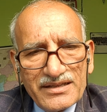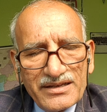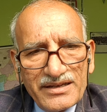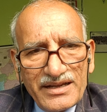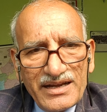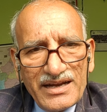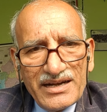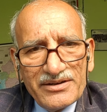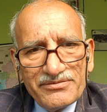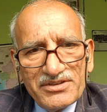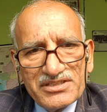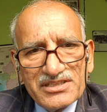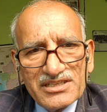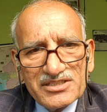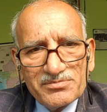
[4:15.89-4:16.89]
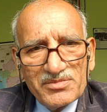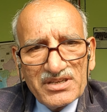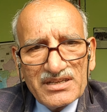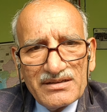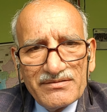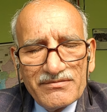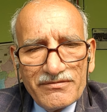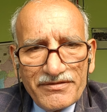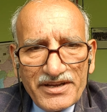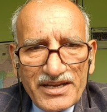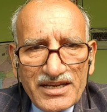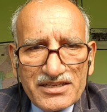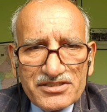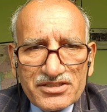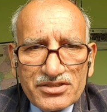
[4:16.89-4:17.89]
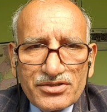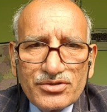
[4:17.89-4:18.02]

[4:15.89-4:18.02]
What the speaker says: the land which has become waste